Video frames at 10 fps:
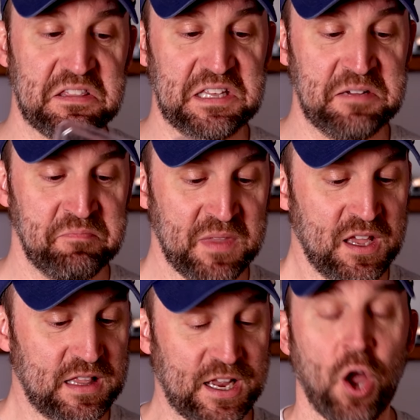the
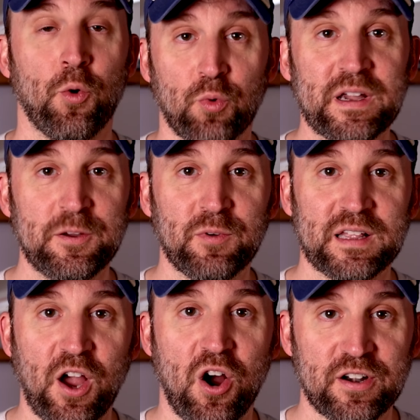
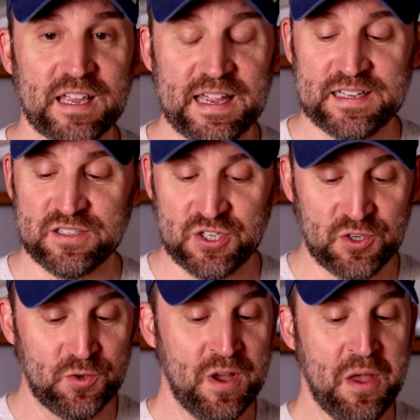really hard to get
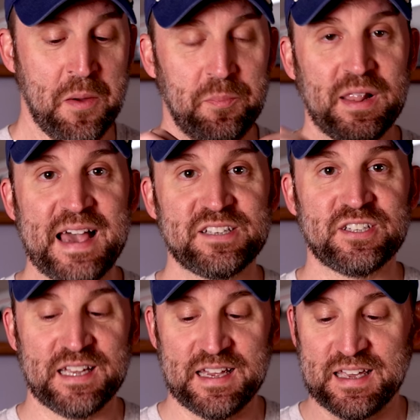into
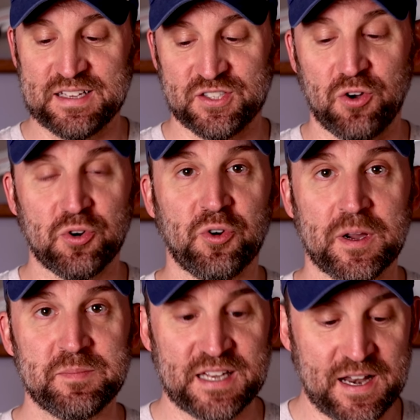plastic. It's all
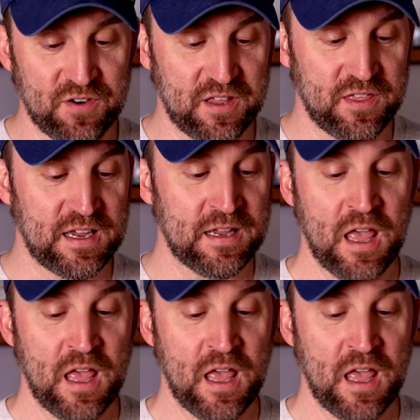crimped and everything.